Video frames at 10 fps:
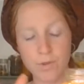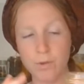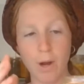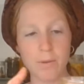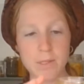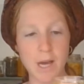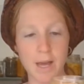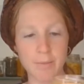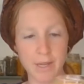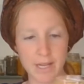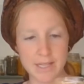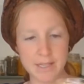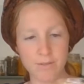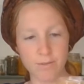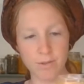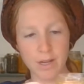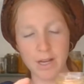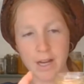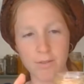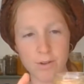throughout the time it isn't
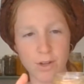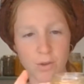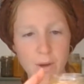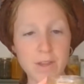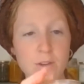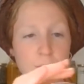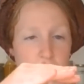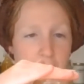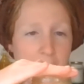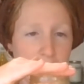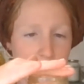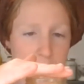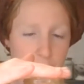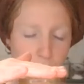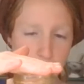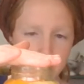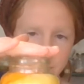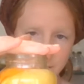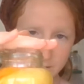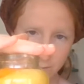covered all the way, then you can add water
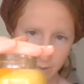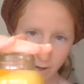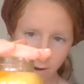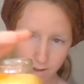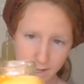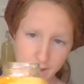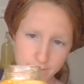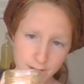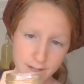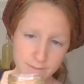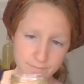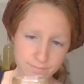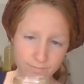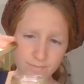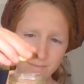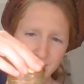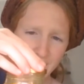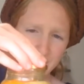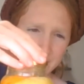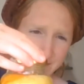so that it's really all covered,
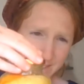and then